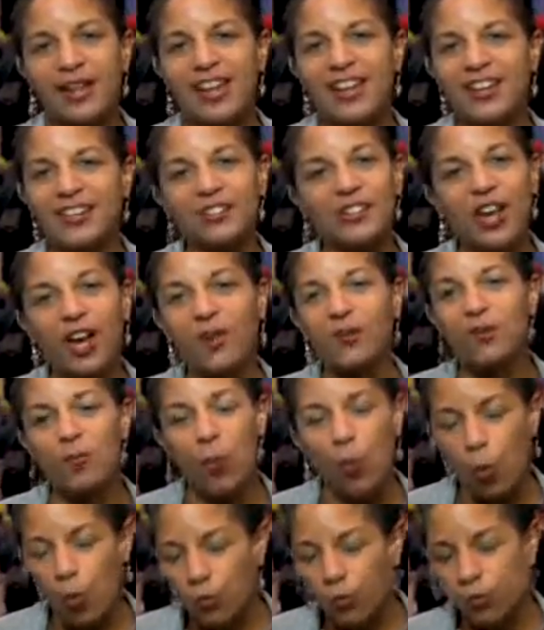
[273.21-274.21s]
he's done
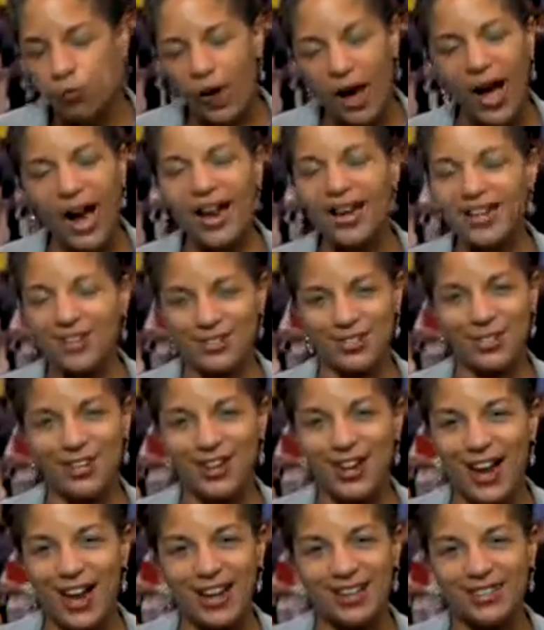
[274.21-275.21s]
fine as a
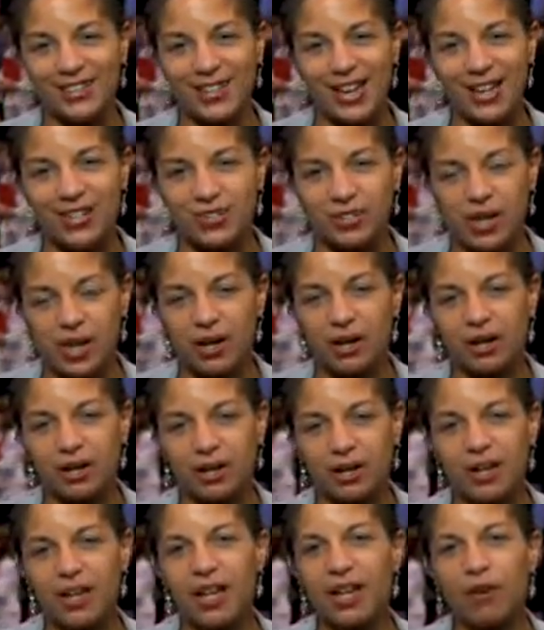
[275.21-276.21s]
United States Senator.